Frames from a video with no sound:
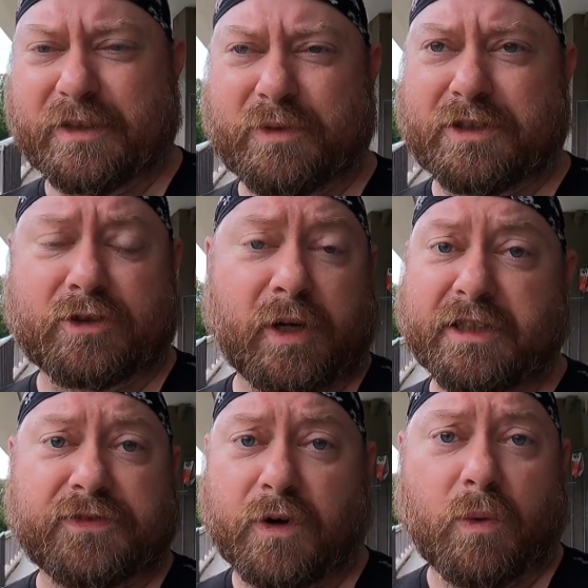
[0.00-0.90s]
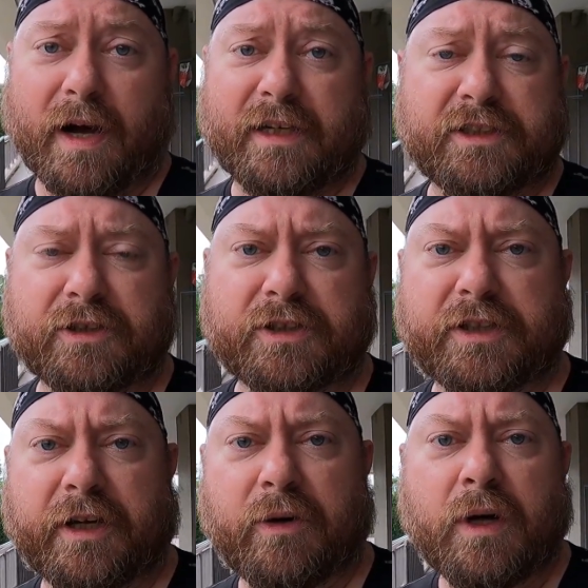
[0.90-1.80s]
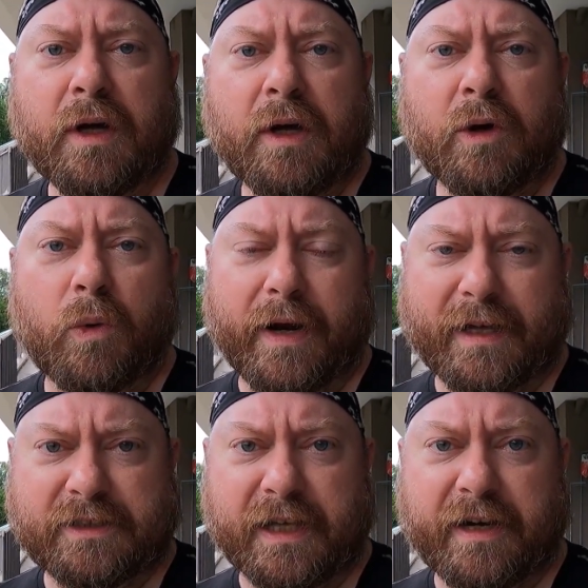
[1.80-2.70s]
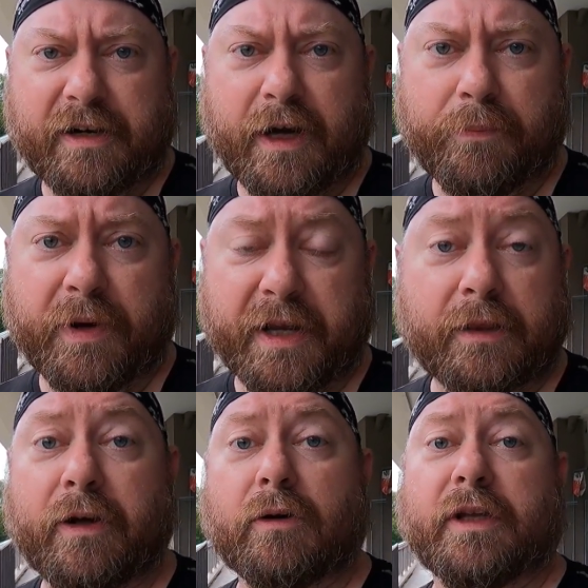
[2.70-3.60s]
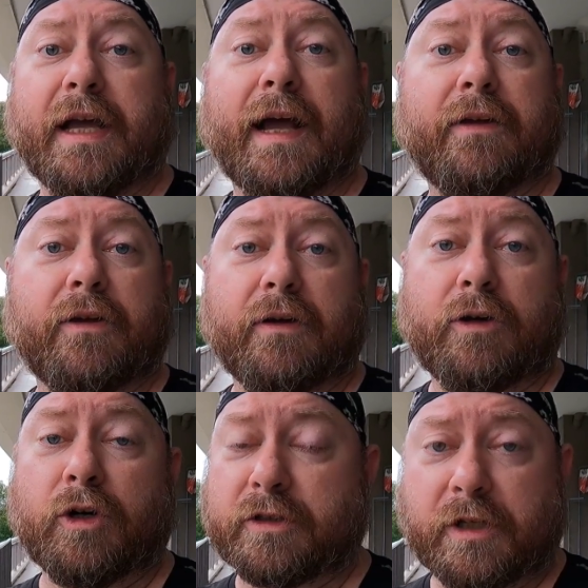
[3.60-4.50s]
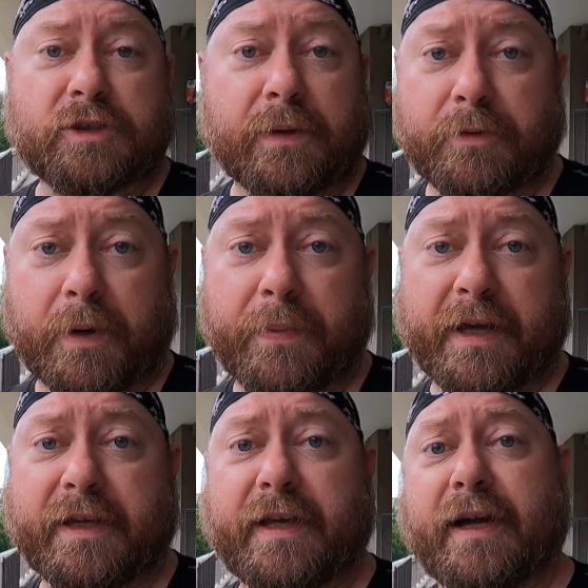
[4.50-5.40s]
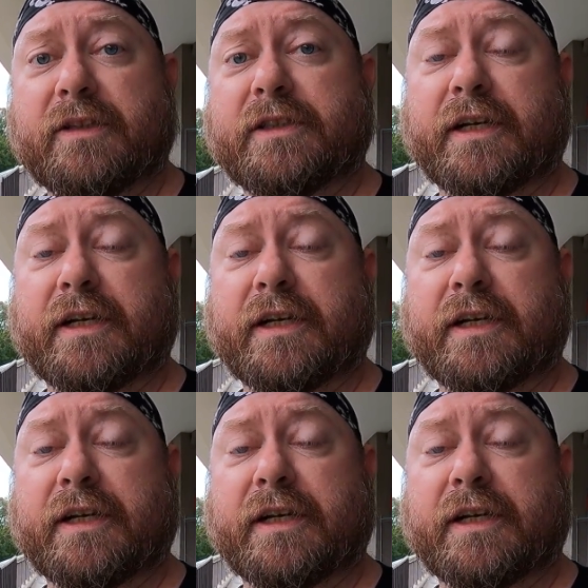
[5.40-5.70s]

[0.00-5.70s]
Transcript: It was Transferwise years ago when I set it up, but it literally, I hook those up to my bank accounts.